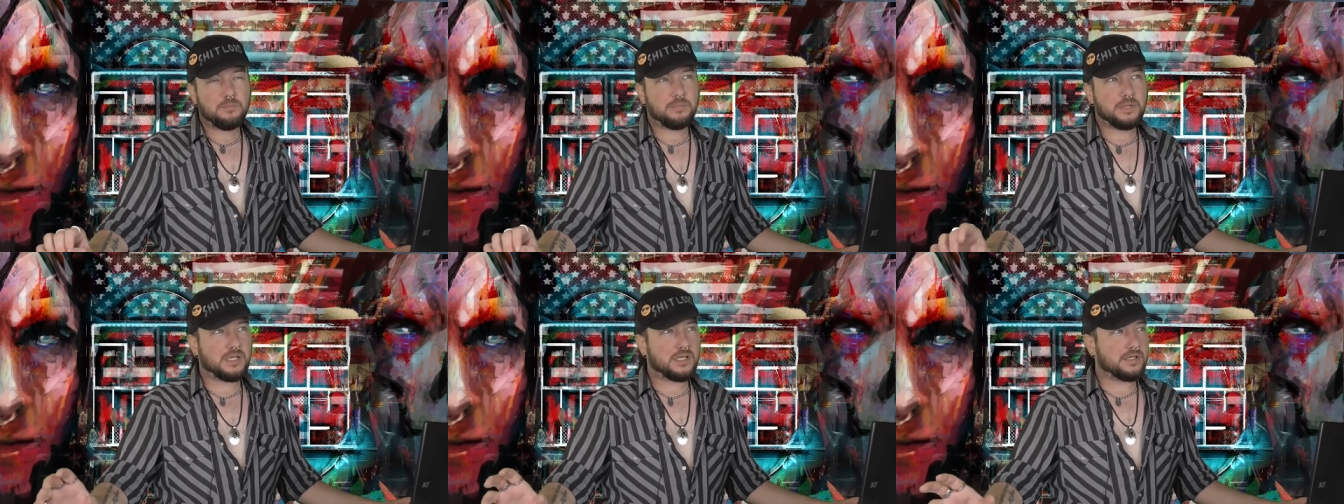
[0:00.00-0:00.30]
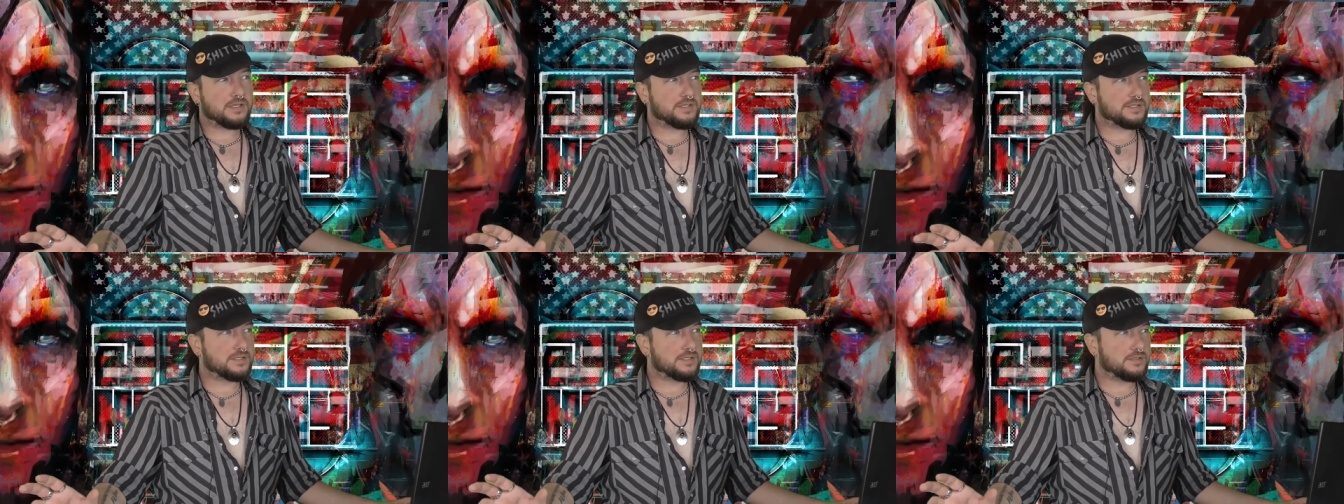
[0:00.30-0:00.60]

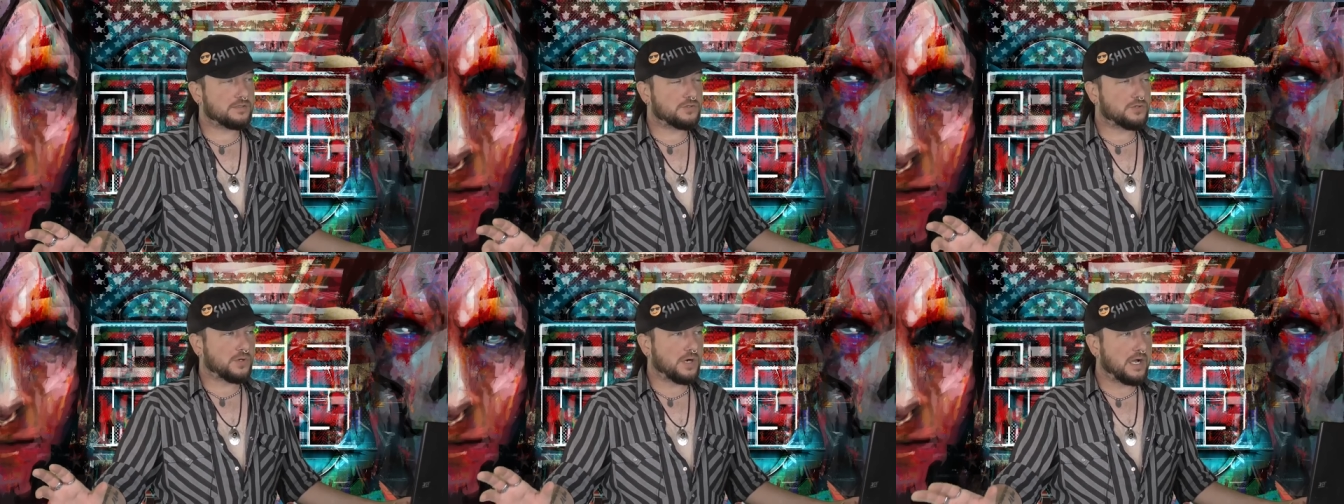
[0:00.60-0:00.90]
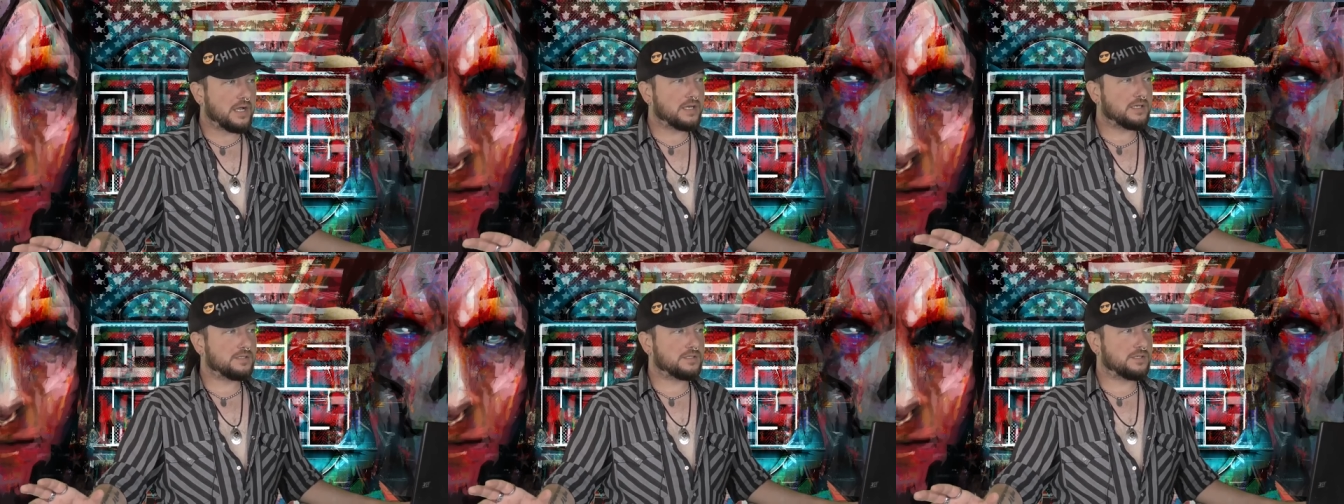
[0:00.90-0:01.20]
because
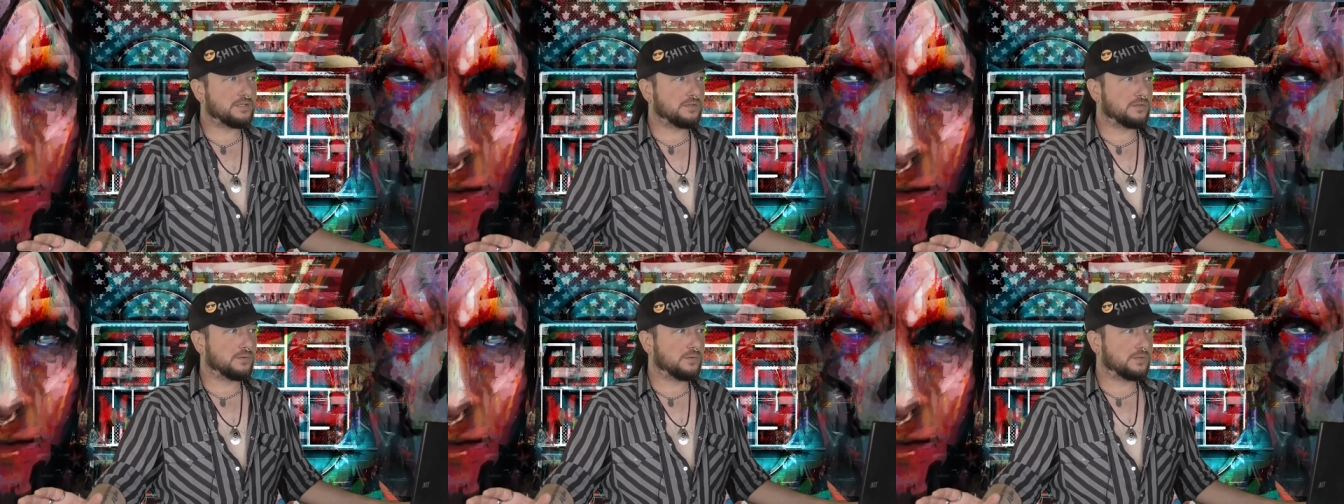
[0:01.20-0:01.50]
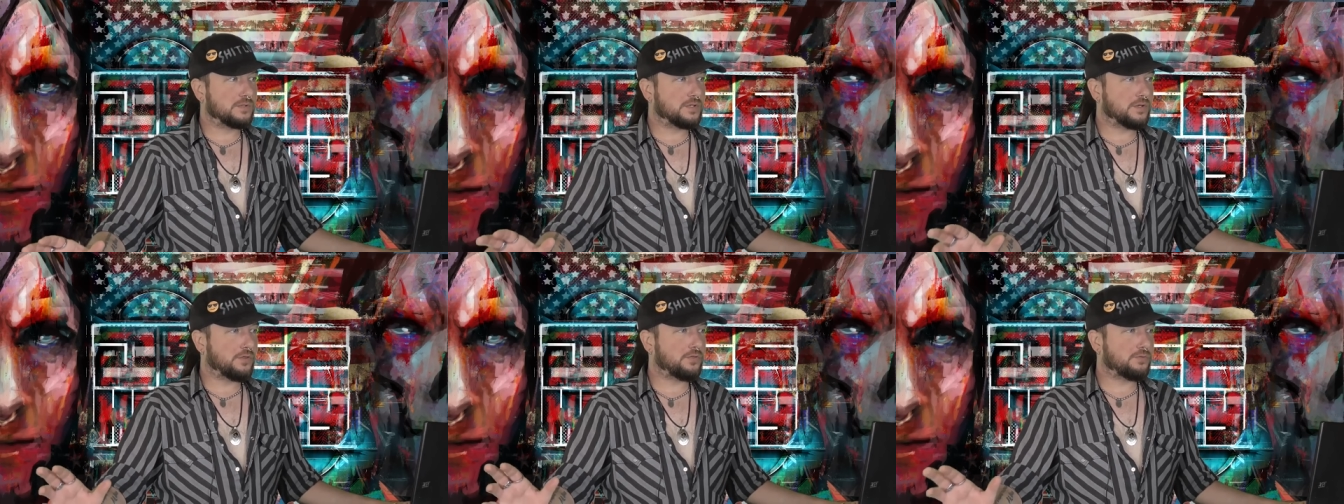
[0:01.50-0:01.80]
trying
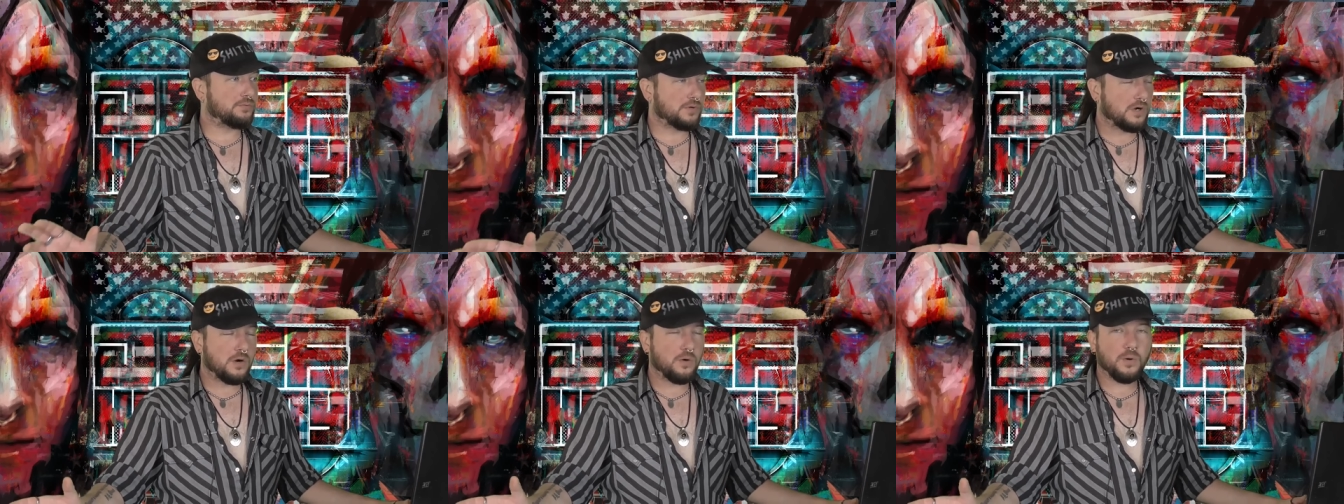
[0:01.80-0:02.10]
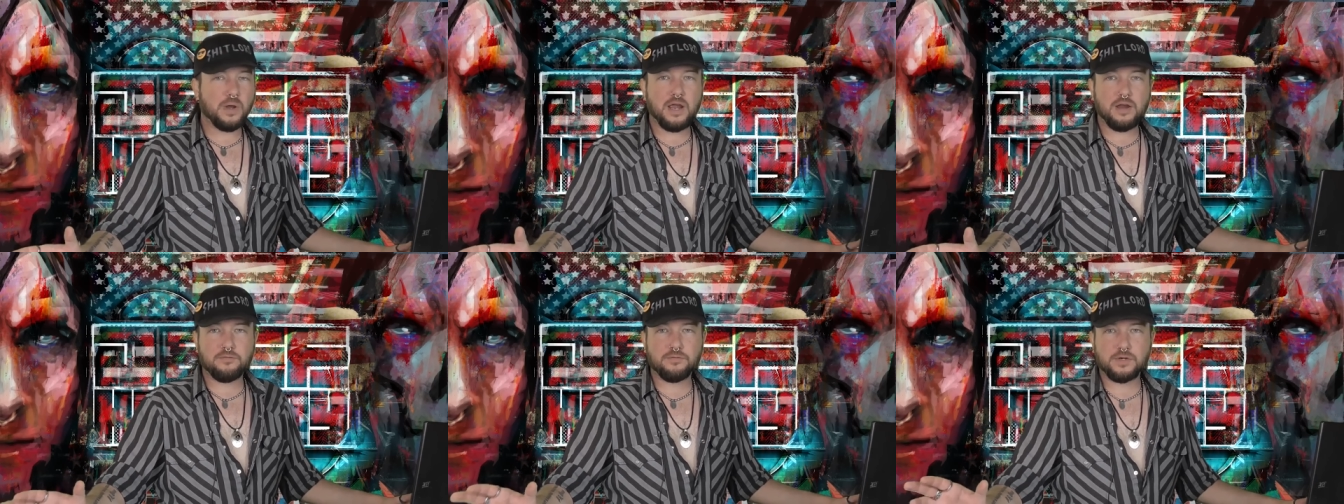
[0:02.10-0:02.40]
to to
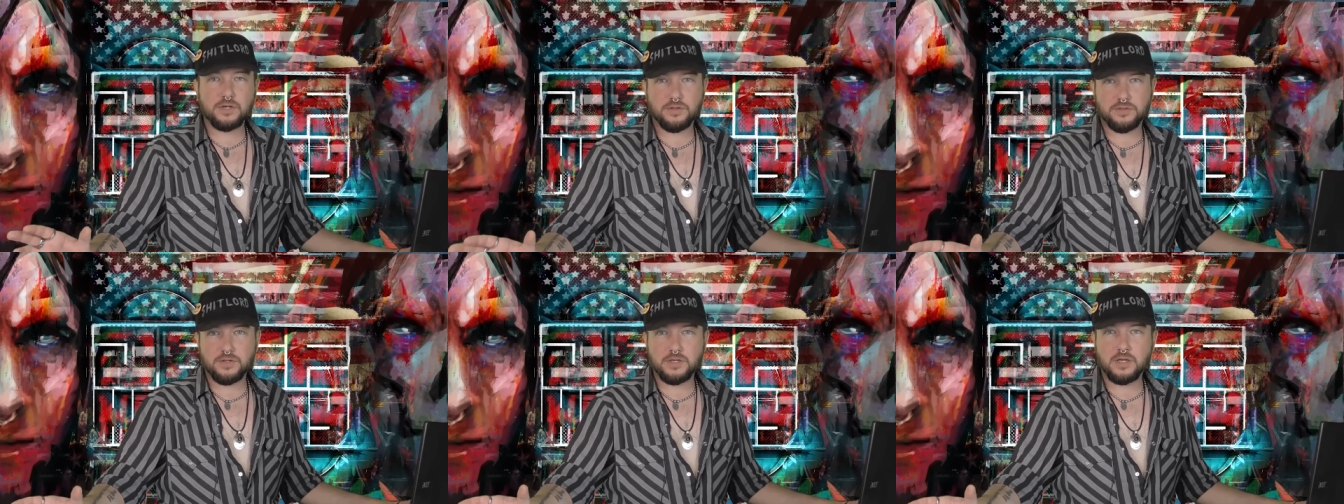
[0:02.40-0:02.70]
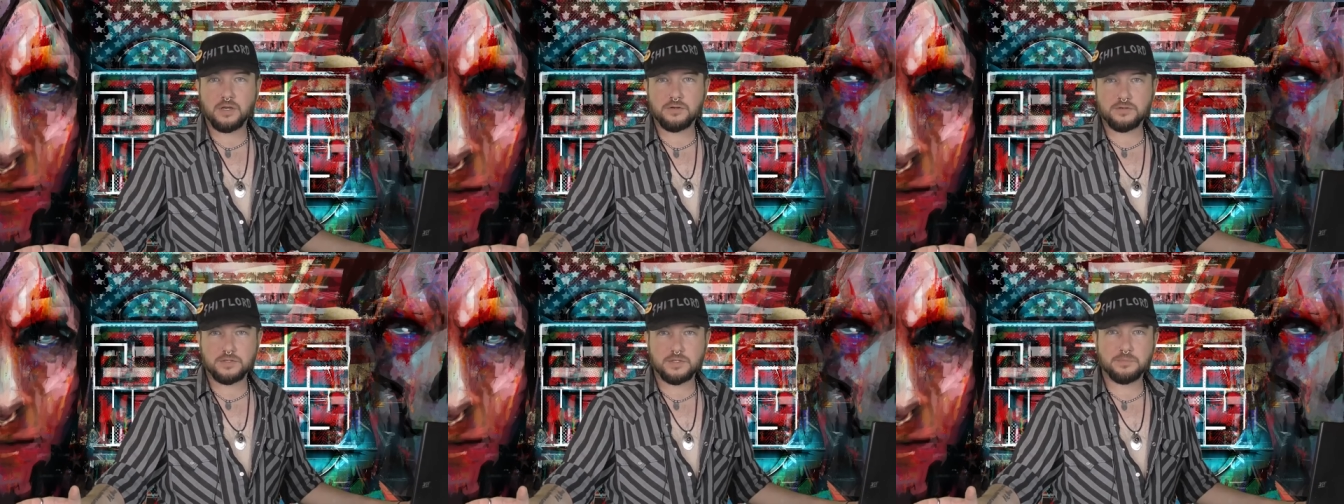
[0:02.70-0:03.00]
throw
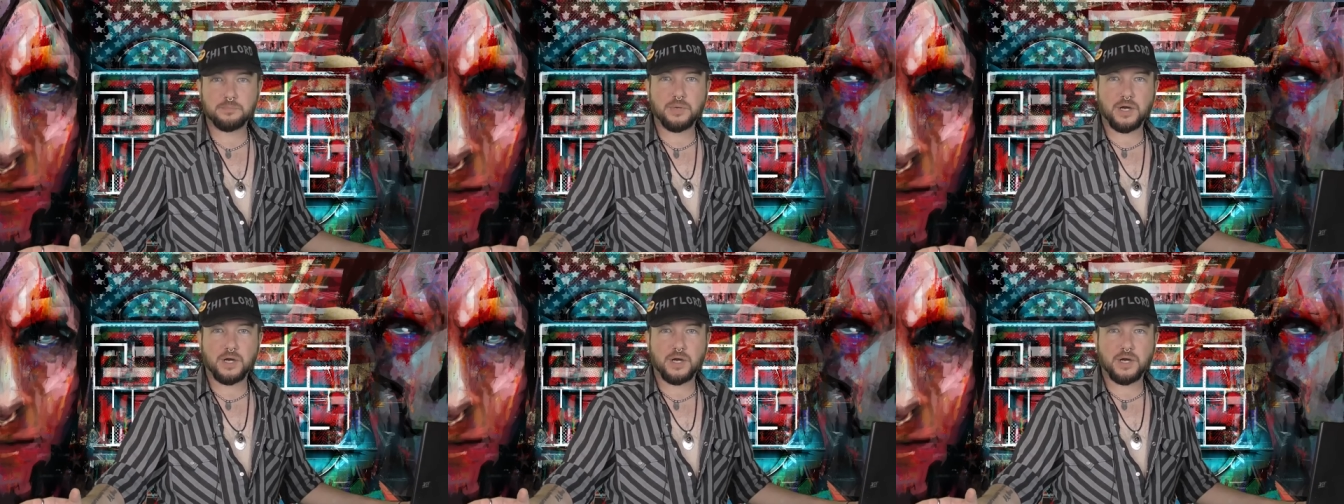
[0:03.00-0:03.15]
everything under the